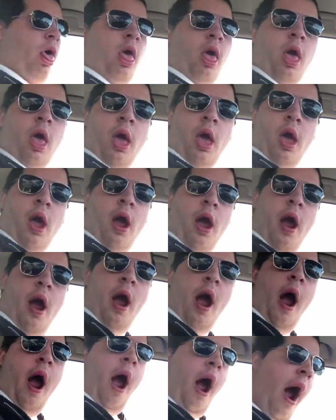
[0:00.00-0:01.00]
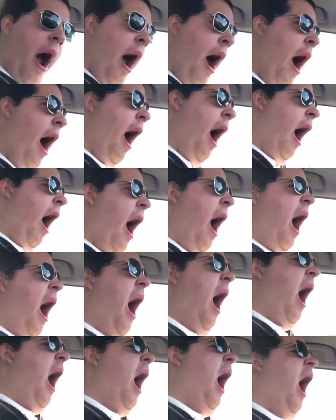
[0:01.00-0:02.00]
gain. When this creature
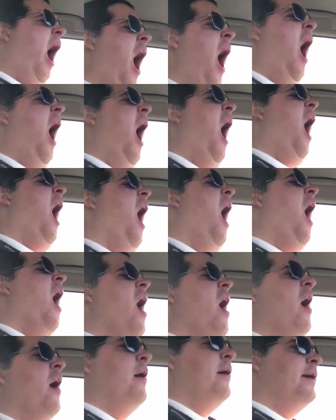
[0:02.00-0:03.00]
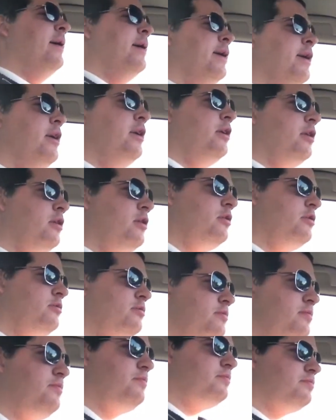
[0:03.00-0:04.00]
dies, manifest the top card of your
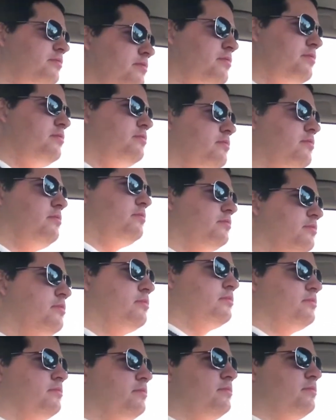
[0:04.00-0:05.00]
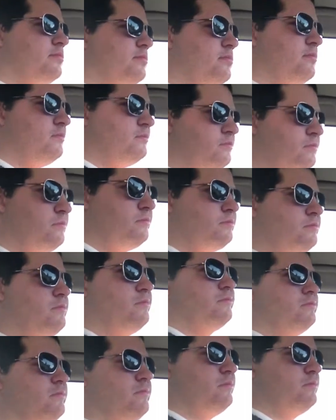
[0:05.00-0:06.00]
library. Designed to
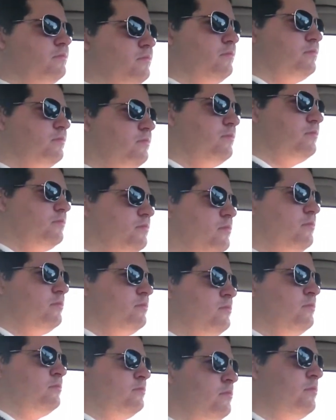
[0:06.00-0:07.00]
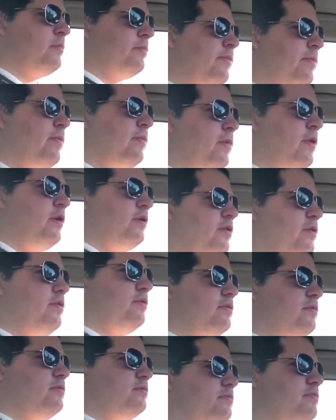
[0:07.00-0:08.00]
beat Wraths. Designed
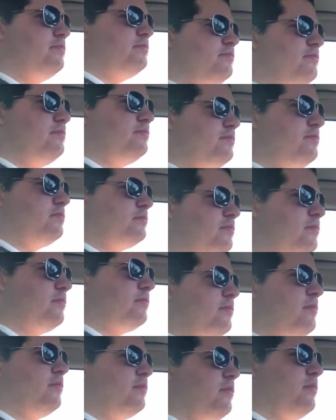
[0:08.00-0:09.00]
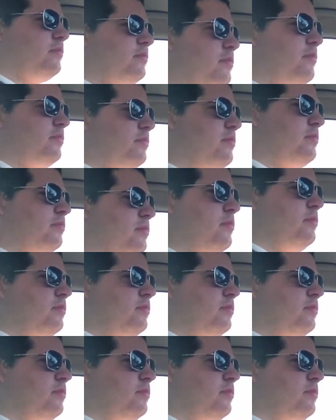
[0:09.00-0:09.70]
to also eat counter spells every day.